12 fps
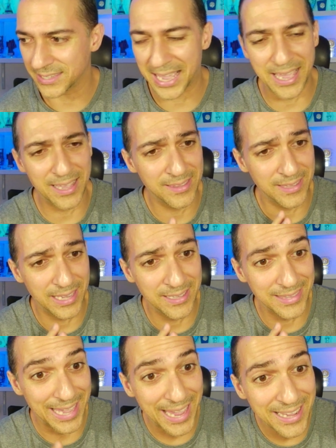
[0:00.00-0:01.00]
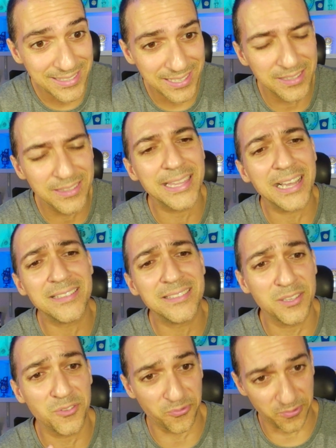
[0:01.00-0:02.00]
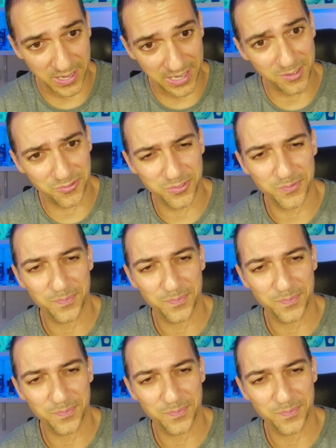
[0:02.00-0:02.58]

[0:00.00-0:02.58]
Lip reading: in 1895,